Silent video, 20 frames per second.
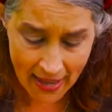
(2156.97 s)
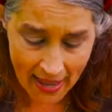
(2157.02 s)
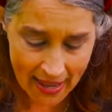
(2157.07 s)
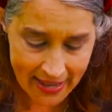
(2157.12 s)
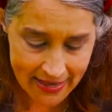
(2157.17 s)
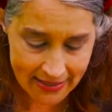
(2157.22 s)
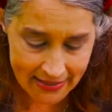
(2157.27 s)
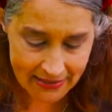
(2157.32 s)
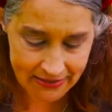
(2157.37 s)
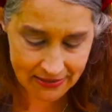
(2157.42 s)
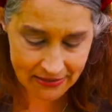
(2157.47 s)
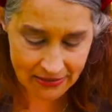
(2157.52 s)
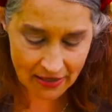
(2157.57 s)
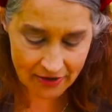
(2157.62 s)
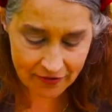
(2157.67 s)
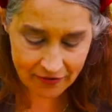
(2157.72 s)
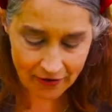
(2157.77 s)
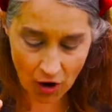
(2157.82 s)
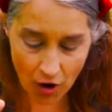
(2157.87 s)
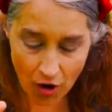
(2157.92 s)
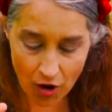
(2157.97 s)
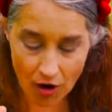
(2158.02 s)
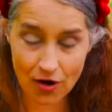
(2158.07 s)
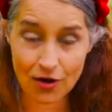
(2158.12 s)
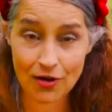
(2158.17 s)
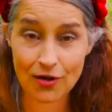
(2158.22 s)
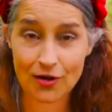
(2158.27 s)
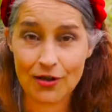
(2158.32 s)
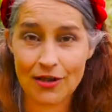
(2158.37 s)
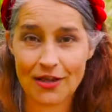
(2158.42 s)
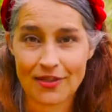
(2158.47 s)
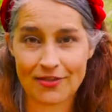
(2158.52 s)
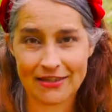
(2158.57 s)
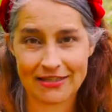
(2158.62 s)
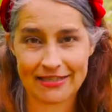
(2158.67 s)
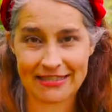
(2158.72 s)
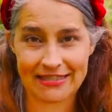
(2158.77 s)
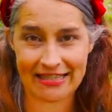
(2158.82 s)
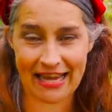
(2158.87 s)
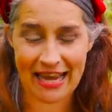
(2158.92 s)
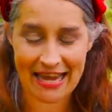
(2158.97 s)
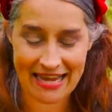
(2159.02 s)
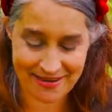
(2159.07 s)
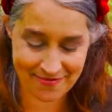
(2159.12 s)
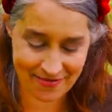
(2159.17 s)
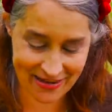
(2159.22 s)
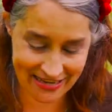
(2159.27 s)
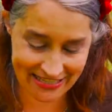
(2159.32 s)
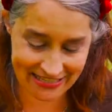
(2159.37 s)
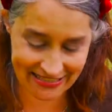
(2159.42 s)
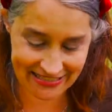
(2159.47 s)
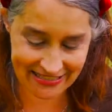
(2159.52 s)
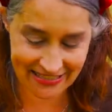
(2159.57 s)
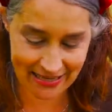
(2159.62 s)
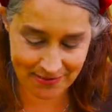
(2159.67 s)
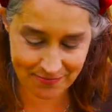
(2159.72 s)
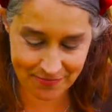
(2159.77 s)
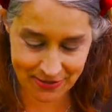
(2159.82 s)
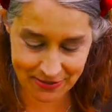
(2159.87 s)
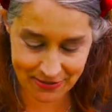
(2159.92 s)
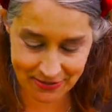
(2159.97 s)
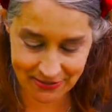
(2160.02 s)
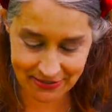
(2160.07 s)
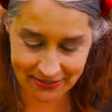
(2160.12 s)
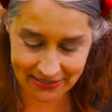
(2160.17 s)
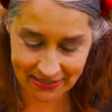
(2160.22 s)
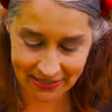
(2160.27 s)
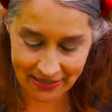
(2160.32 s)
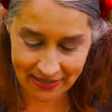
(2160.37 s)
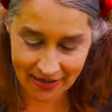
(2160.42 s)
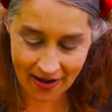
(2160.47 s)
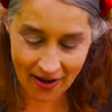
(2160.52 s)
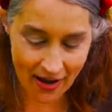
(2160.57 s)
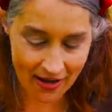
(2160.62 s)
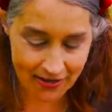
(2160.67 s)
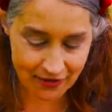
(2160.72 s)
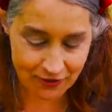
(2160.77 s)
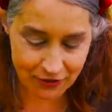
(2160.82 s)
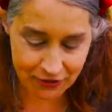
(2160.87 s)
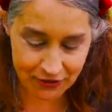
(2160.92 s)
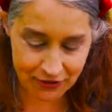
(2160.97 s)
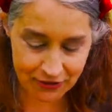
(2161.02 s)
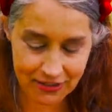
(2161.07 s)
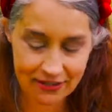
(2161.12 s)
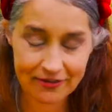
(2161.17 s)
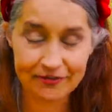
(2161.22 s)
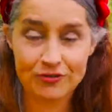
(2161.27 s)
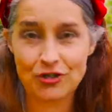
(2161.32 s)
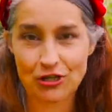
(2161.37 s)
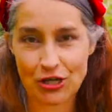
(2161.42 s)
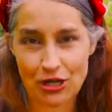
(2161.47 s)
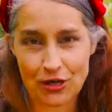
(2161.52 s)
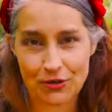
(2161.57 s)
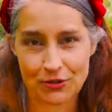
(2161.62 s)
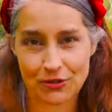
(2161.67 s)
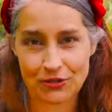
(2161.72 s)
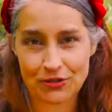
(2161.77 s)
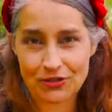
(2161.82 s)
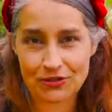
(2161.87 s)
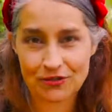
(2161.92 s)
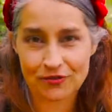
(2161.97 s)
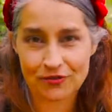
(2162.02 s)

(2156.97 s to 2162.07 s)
And of all the SABIAN symbols I could have chose